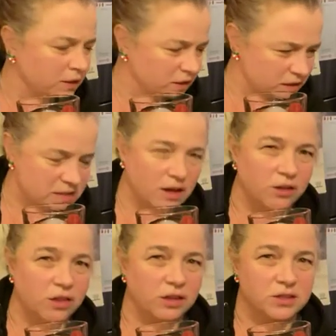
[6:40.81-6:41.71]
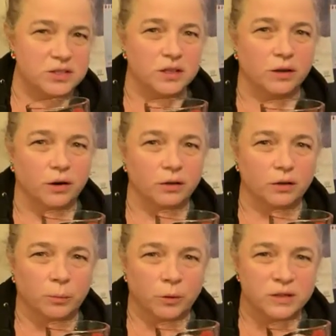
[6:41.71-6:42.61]
because the other things in there are a little
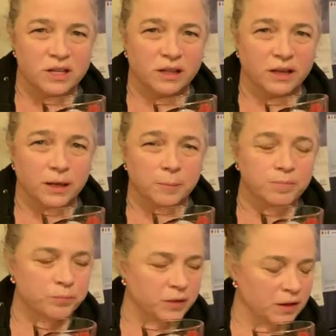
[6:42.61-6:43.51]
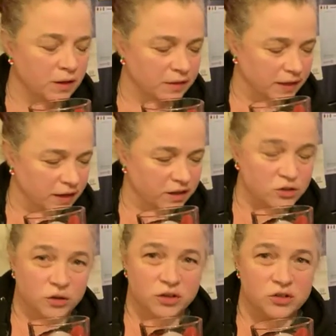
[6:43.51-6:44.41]
more delicate than a
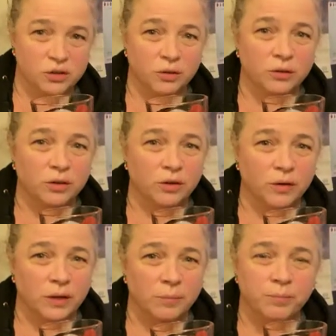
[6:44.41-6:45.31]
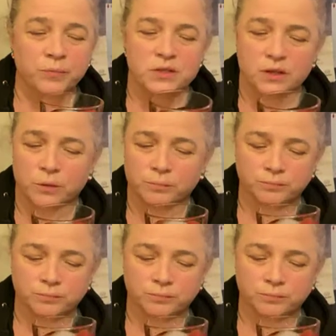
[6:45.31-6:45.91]
traditional Negroni. So,